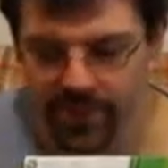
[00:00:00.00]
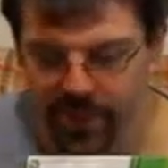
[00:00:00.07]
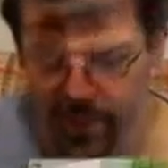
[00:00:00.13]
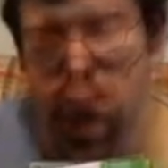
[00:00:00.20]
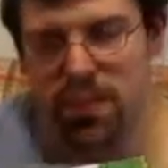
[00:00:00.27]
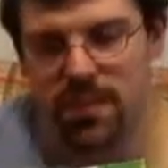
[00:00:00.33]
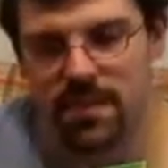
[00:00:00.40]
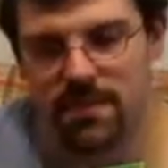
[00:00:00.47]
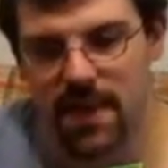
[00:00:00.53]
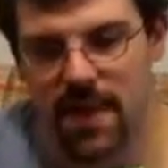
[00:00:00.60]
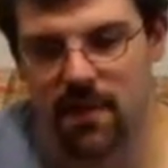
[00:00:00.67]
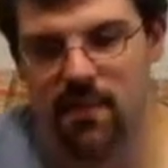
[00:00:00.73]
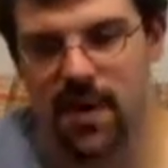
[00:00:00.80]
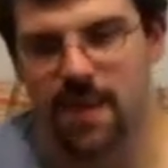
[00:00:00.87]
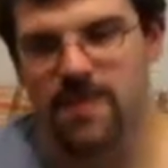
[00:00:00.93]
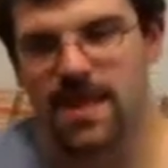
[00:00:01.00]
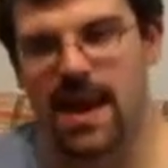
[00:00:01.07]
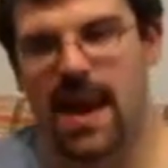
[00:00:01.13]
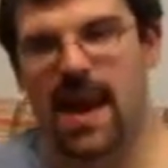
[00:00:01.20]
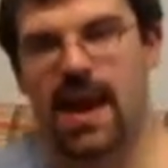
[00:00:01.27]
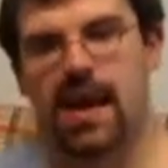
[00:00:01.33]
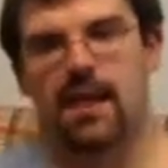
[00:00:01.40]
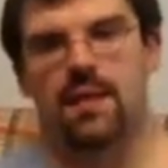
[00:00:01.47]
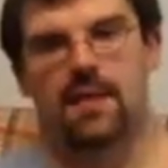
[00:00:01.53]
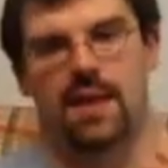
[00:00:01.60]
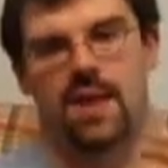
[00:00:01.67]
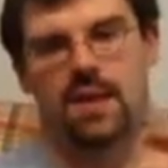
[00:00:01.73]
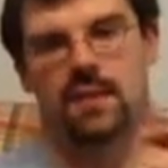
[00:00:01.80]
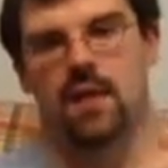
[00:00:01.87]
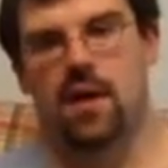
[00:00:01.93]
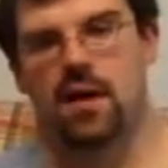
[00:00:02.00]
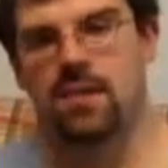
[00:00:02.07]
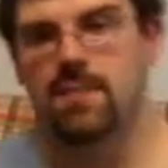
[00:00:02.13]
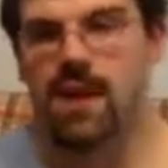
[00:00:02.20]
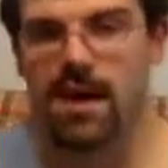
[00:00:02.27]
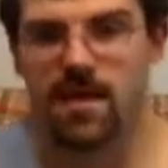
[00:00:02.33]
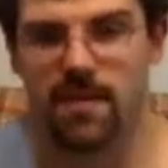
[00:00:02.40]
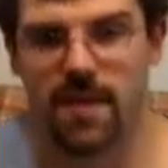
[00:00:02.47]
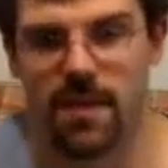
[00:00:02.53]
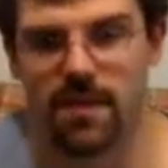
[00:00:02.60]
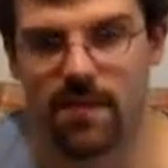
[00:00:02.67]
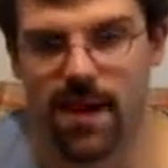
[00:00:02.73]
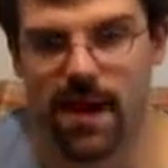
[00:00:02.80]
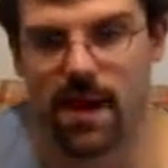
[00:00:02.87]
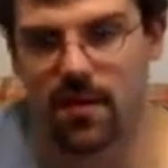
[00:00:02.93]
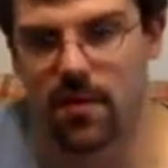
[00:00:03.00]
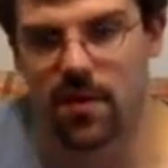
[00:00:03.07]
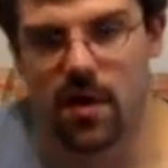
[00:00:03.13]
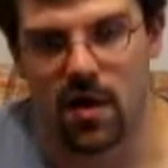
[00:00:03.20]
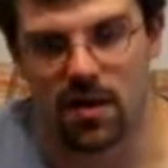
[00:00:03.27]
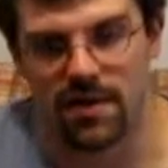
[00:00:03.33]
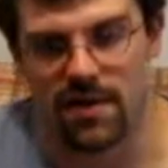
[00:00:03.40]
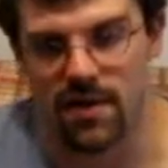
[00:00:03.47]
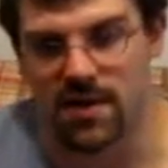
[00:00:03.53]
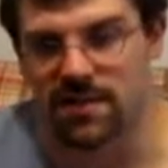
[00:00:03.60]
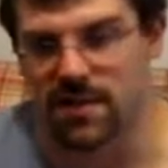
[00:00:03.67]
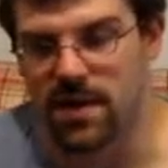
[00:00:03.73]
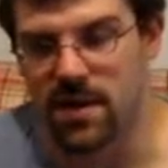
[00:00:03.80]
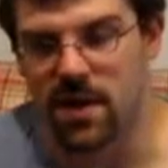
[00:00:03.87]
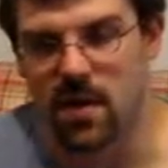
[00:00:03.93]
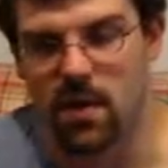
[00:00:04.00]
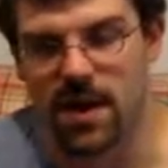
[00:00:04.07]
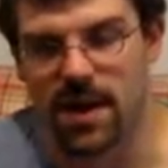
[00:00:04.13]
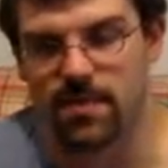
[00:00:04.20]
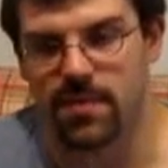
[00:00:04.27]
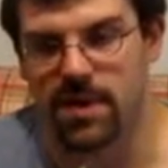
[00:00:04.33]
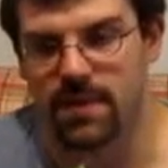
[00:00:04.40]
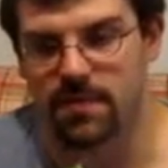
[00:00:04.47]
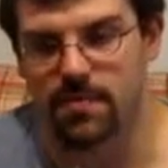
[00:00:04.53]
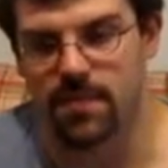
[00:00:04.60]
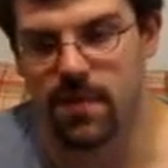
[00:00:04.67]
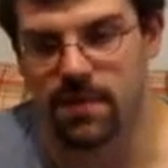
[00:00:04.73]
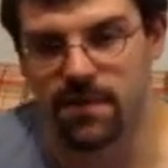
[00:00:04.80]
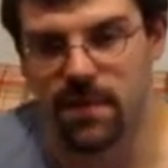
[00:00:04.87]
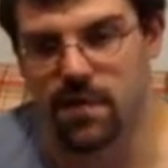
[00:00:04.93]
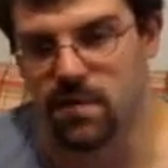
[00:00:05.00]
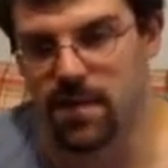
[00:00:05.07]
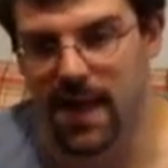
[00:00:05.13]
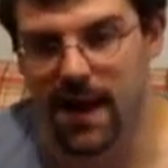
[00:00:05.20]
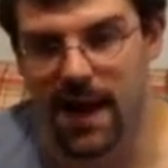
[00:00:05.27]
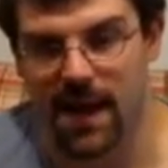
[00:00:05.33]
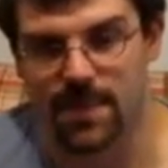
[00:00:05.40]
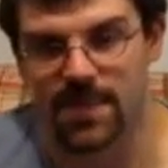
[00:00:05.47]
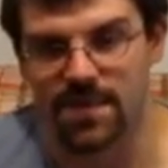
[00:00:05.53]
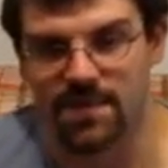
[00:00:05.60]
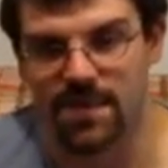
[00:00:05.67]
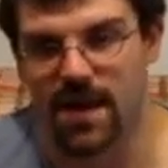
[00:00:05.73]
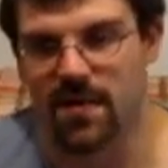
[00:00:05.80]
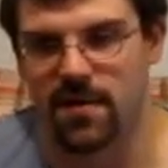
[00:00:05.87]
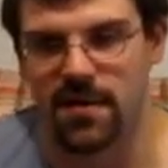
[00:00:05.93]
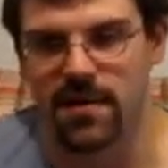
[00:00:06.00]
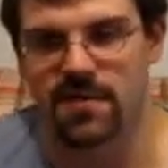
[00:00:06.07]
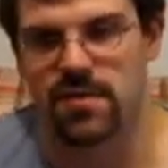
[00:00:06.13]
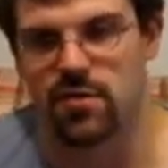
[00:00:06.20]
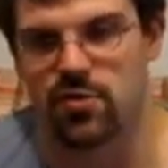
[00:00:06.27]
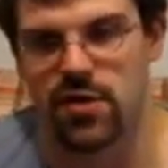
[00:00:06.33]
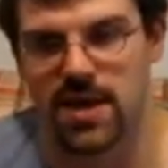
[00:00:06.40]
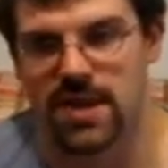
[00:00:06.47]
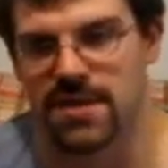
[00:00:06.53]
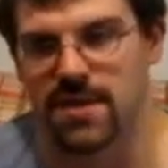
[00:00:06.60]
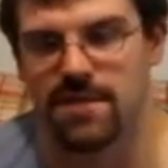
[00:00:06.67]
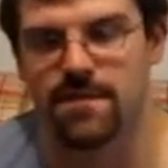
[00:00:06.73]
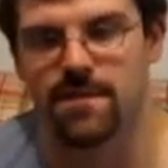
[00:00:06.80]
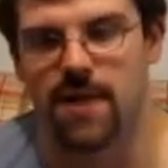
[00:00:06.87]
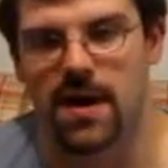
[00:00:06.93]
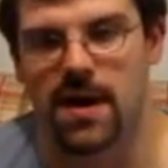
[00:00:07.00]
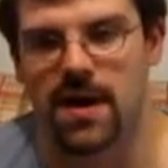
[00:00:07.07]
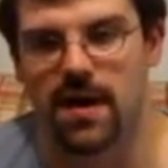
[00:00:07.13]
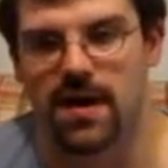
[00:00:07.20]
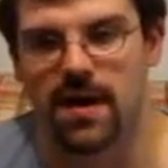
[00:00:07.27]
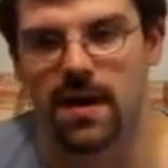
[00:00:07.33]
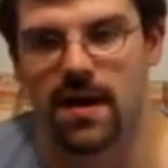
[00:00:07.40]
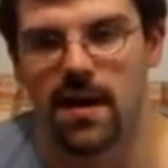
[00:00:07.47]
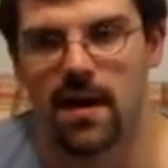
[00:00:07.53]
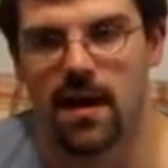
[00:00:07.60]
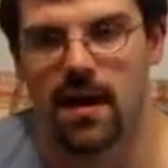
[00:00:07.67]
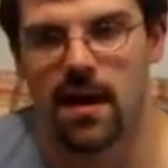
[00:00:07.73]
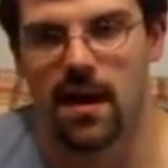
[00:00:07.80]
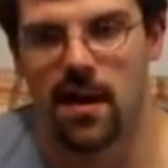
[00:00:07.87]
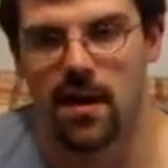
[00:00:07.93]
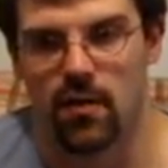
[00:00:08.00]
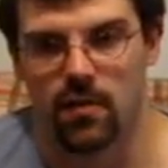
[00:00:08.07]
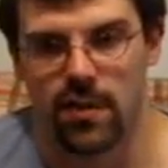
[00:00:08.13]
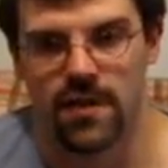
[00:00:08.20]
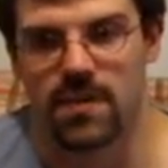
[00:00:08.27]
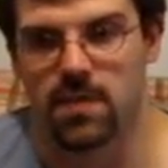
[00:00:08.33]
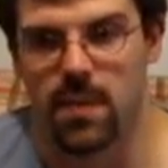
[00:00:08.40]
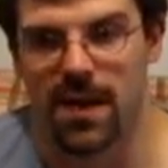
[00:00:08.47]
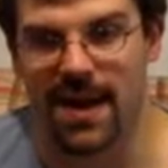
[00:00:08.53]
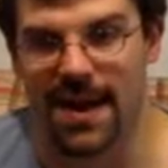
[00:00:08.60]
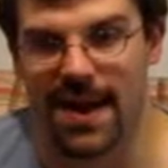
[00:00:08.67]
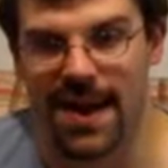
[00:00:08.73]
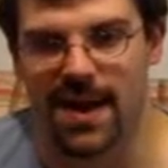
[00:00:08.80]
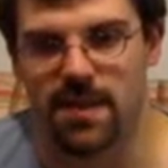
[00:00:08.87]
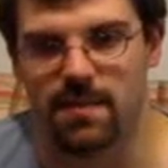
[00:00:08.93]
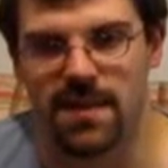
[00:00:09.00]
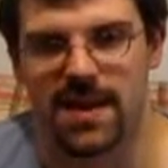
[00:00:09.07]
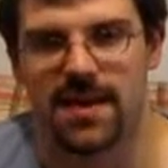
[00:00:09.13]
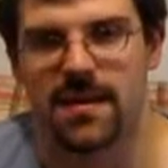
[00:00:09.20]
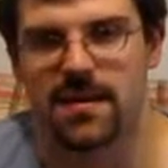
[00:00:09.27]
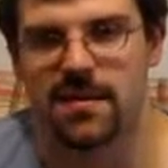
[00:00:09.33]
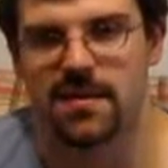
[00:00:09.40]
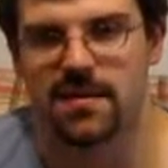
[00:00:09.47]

one of the main gripes I had that I talked about in my other Call of Duty video when I played the first Black Ops on Veteran is the cheesy fucking respawning enemy